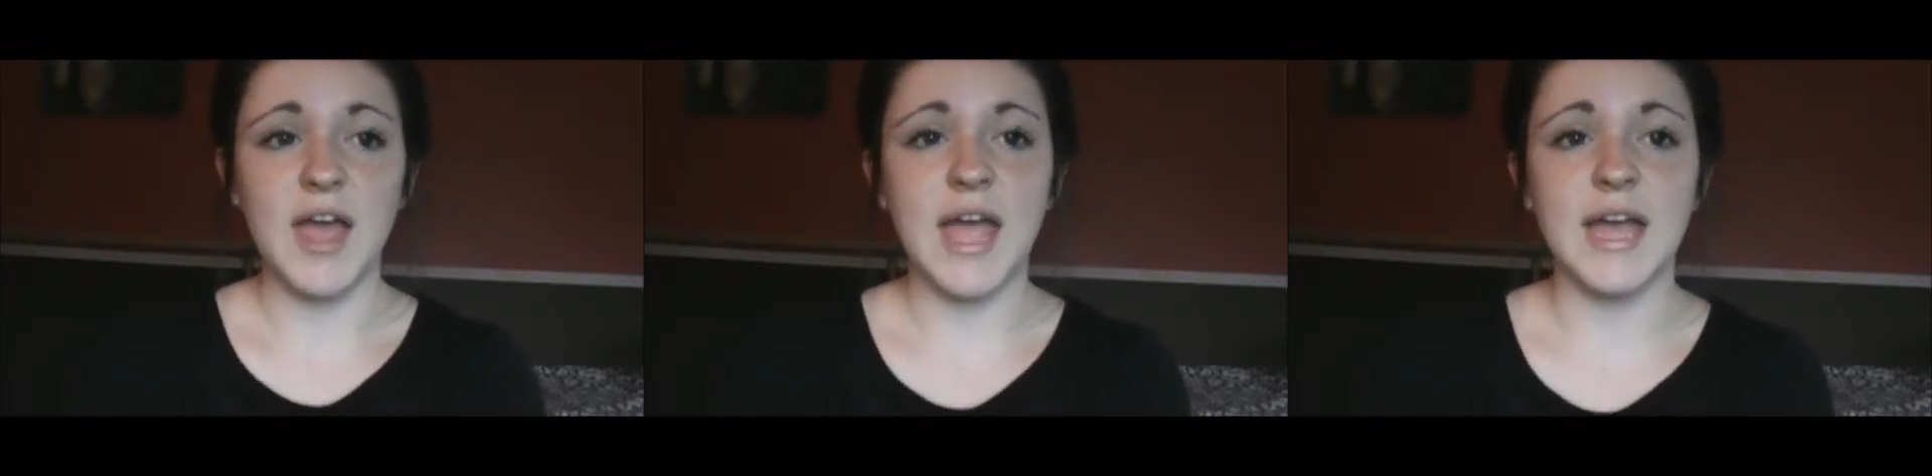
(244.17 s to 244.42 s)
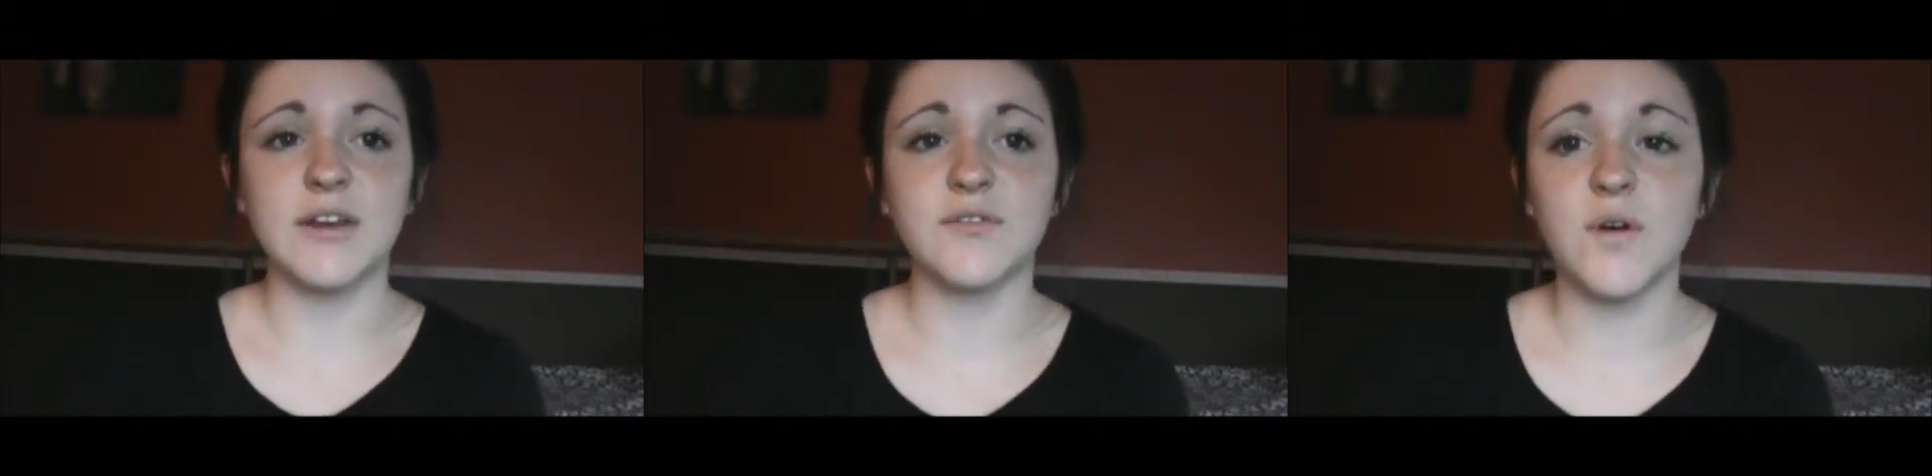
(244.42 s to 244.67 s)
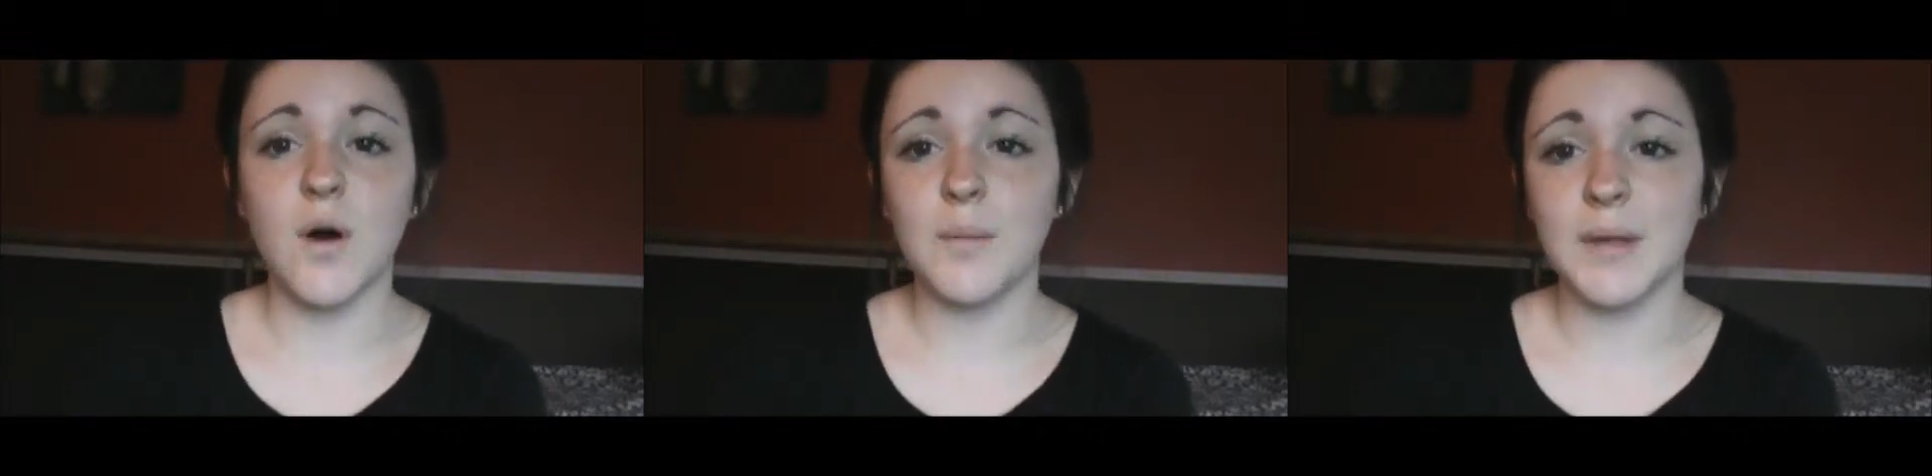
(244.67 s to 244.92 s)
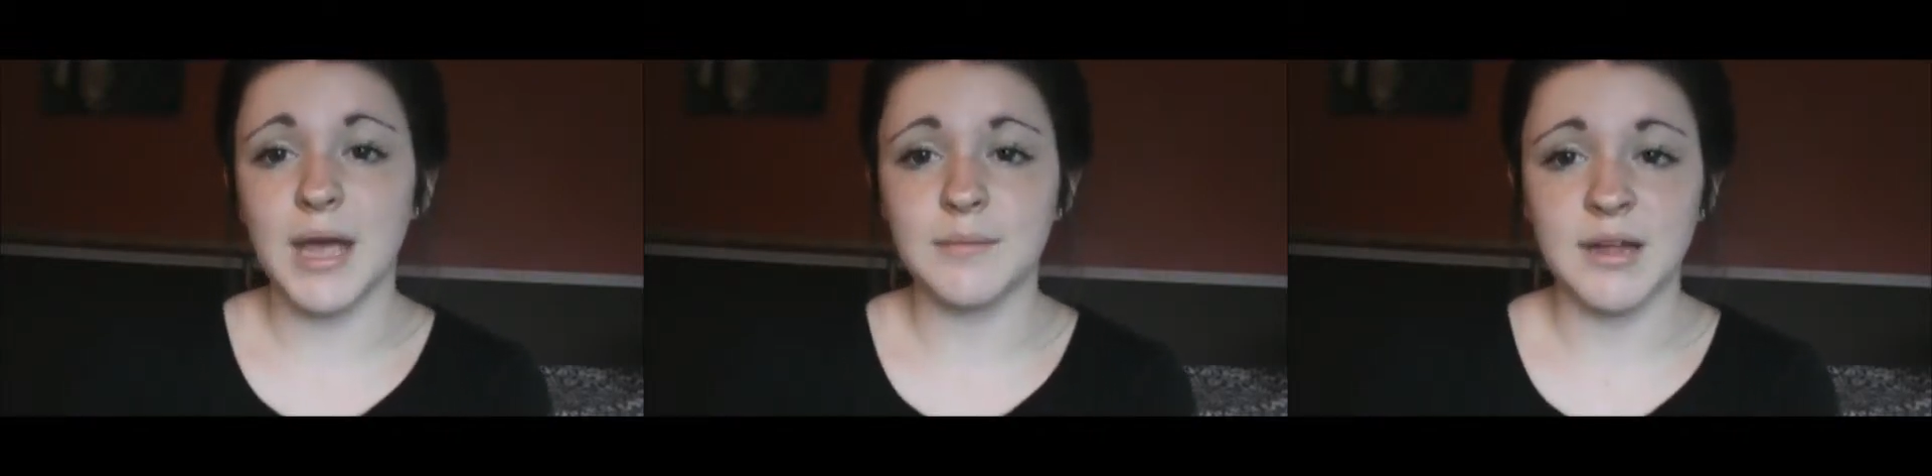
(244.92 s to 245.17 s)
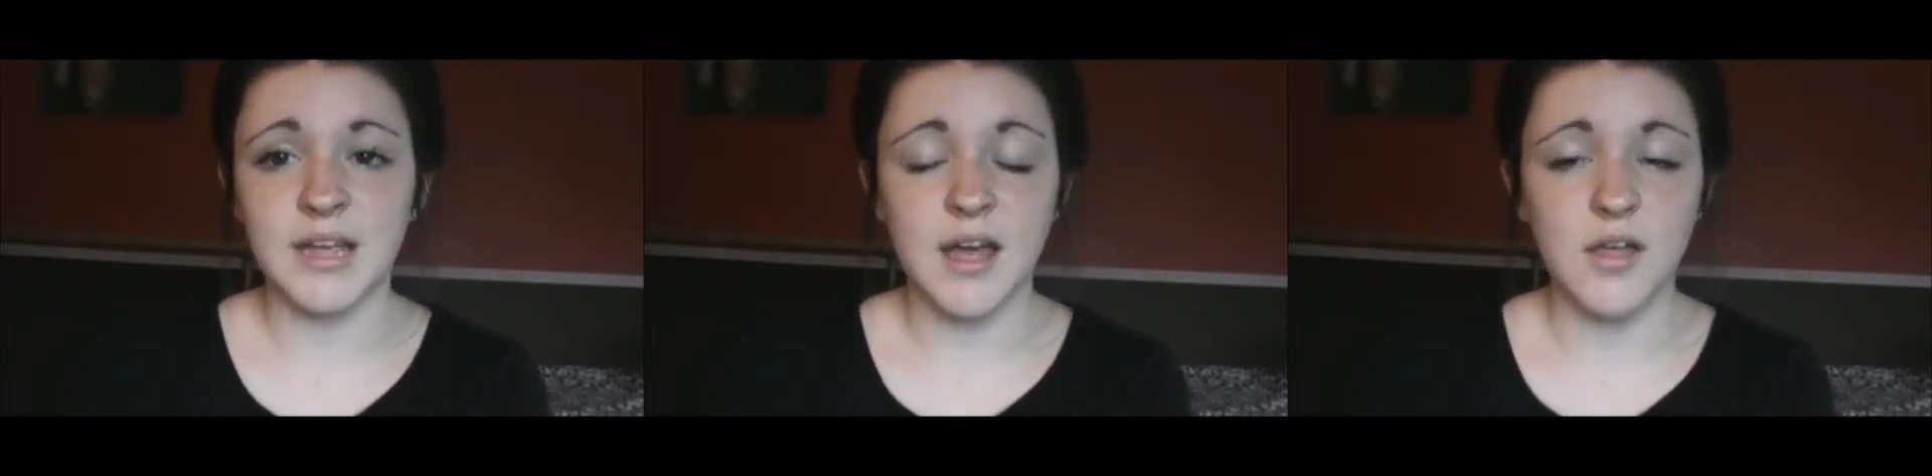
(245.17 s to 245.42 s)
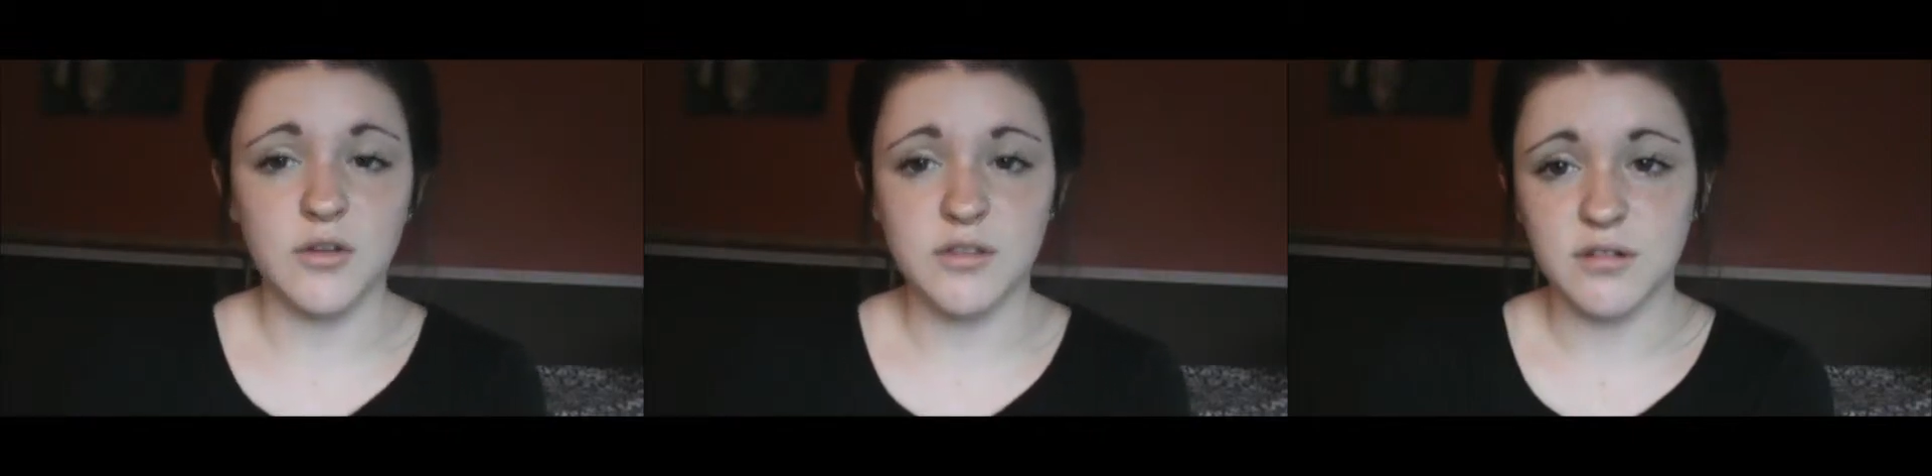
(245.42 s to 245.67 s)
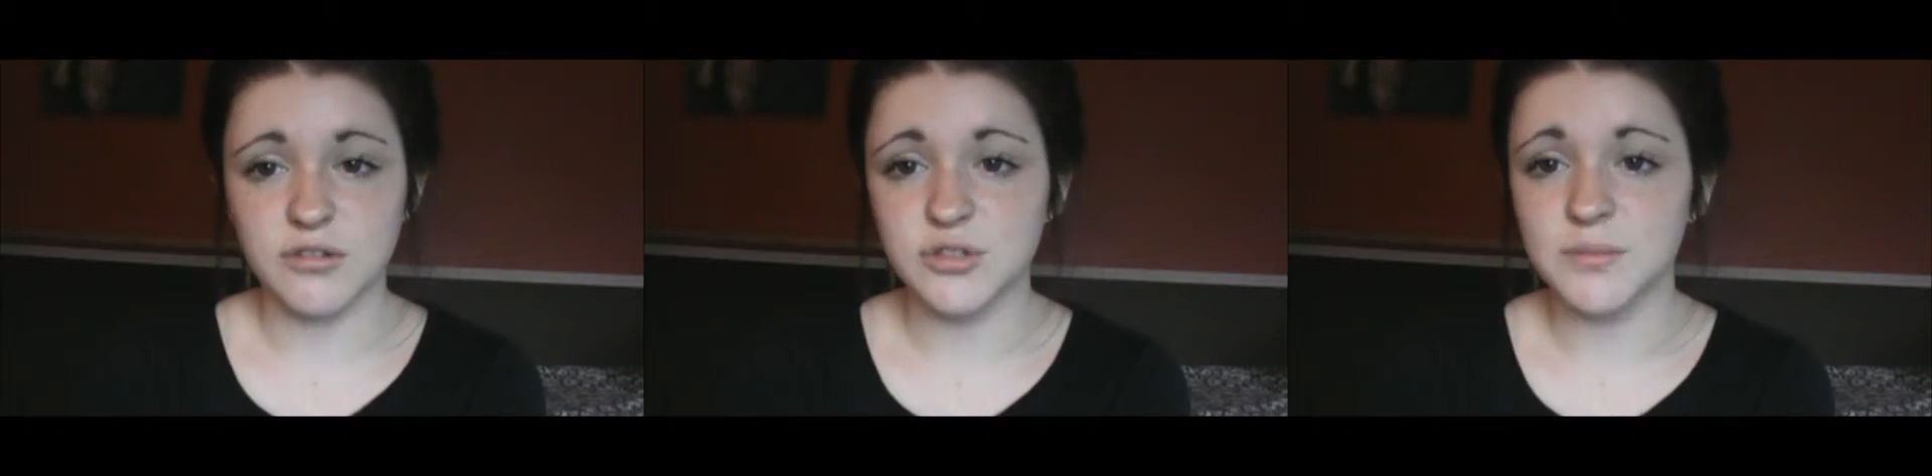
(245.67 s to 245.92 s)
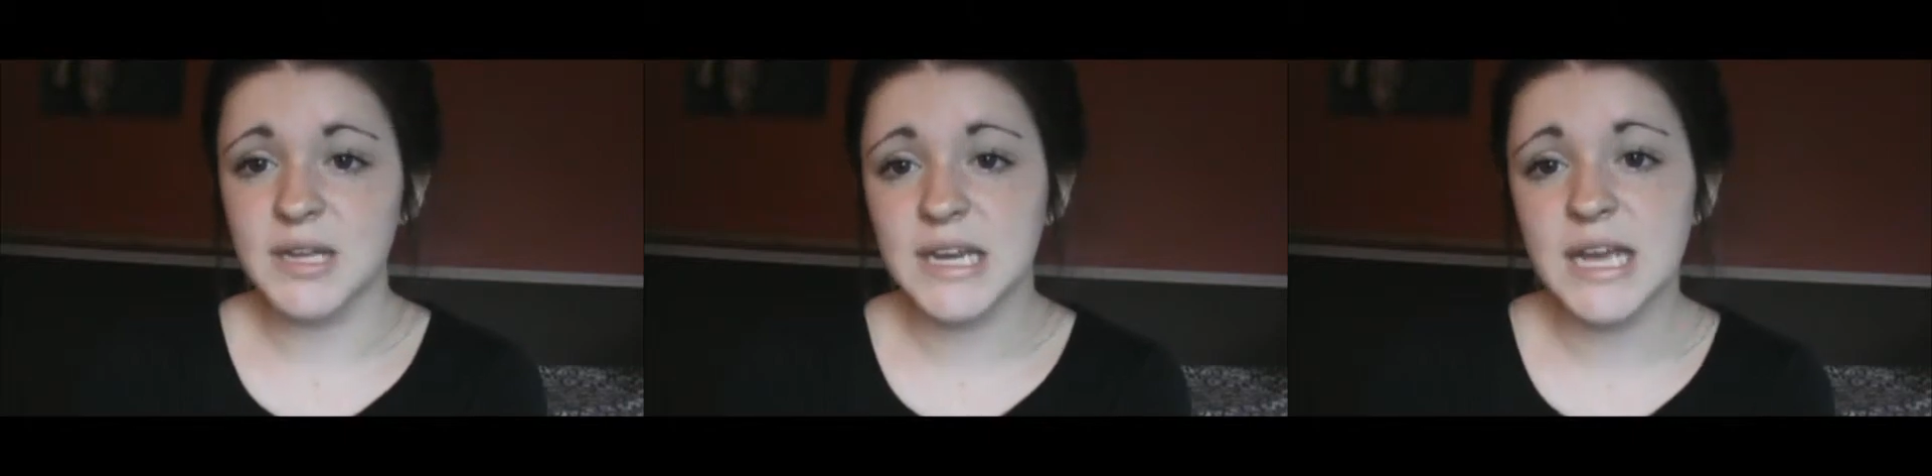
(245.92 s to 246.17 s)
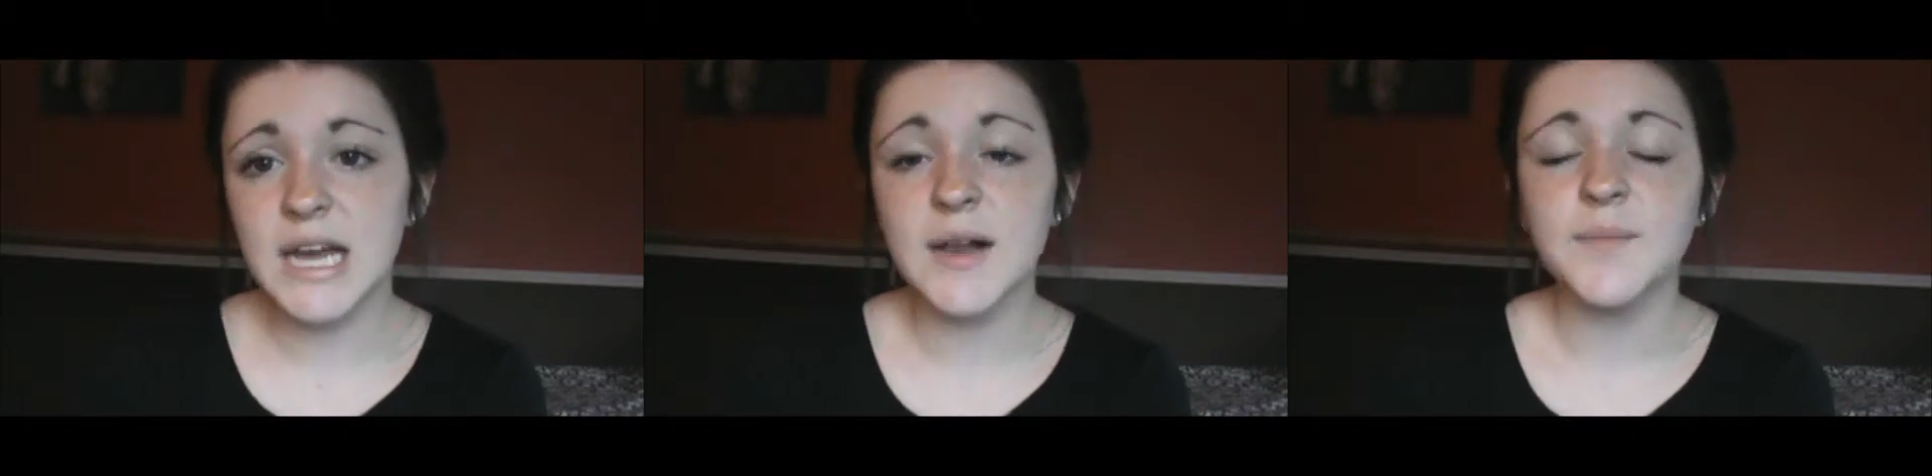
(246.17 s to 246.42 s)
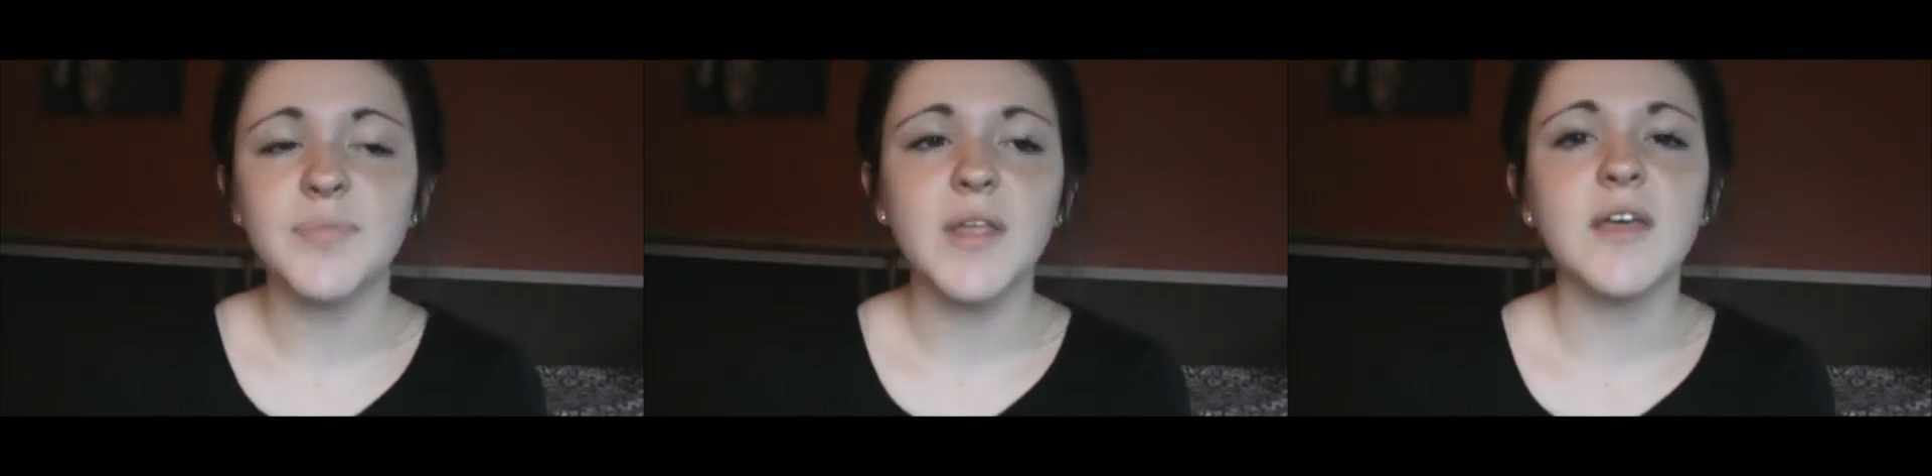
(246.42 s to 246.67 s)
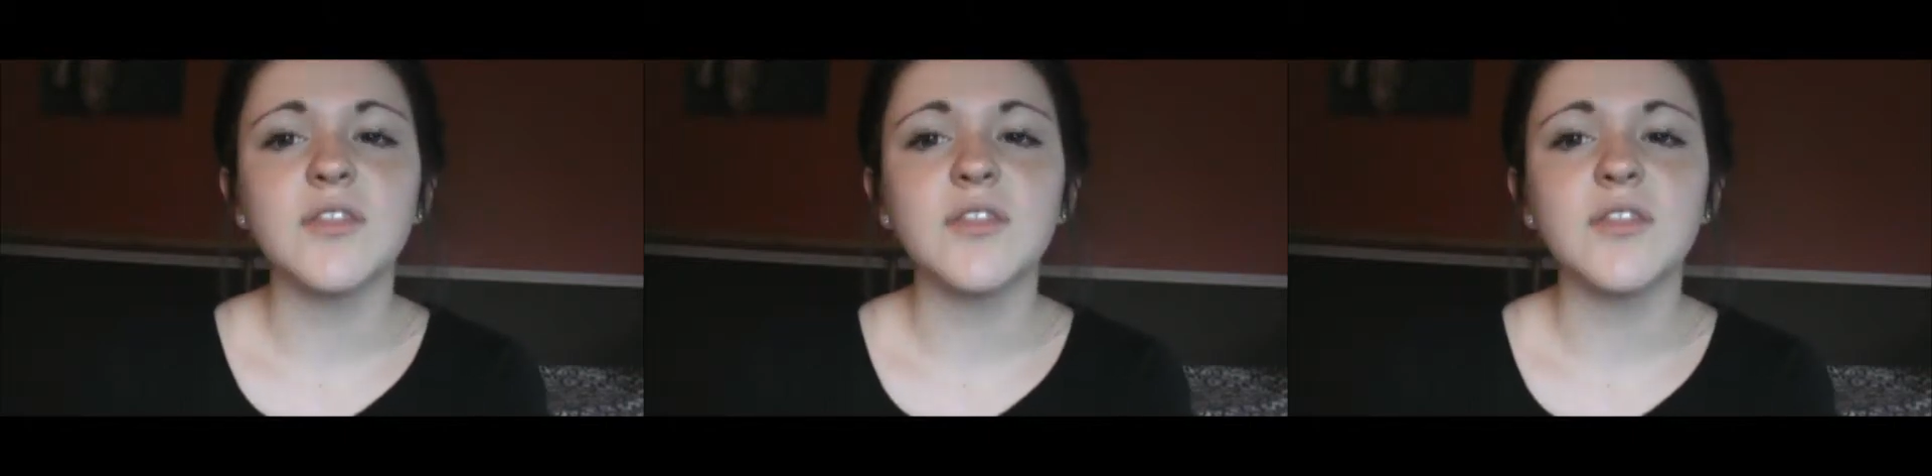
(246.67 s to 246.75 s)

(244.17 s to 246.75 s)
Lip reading: And follow me on my other social media.